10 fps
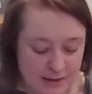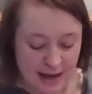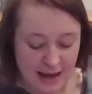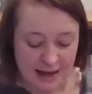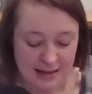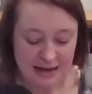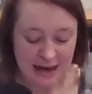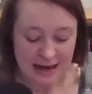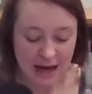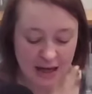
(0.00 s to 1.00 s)

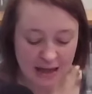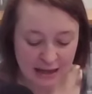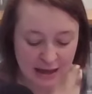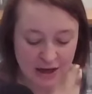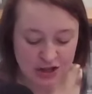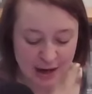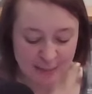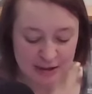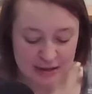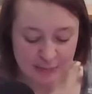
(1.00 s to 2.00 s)
taiyaki, a
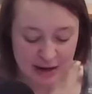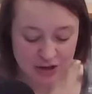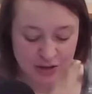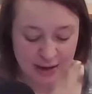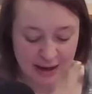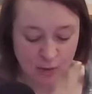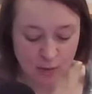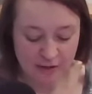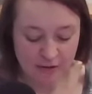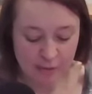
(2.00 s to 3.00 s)
Japanese pastry like a
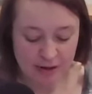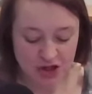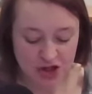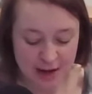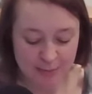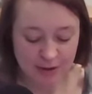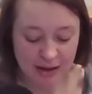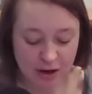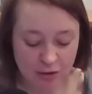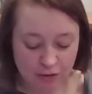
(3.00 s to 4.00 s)
waffle, but shaped
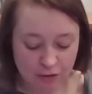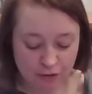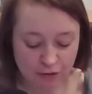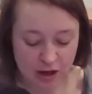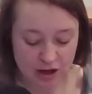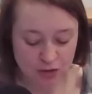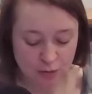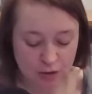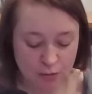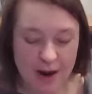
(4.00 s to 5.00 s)
like a fish
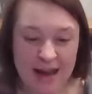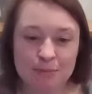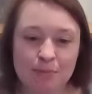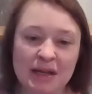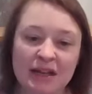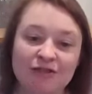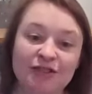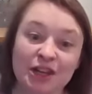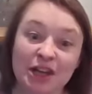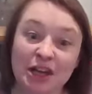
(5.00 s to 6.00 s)
with red bean
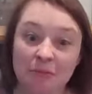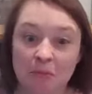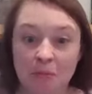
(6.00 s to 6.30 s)
filling.